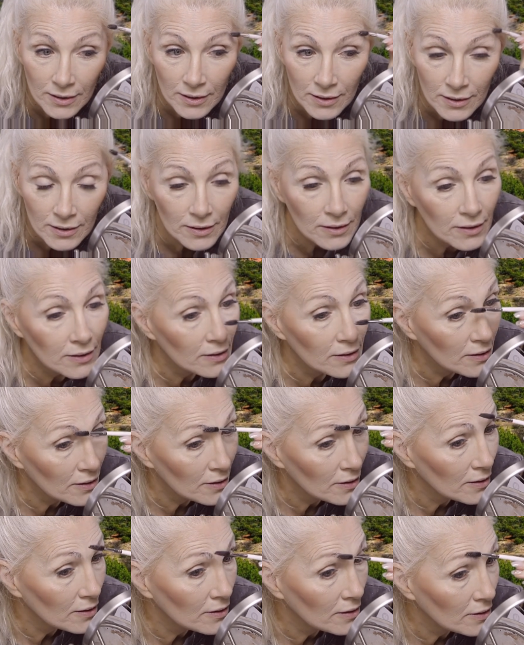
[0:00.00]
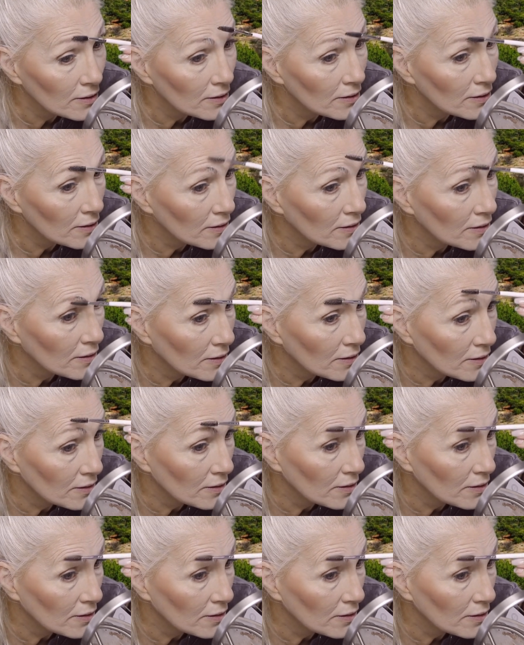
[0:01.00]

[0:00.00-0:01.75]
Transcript: Nobody speaks.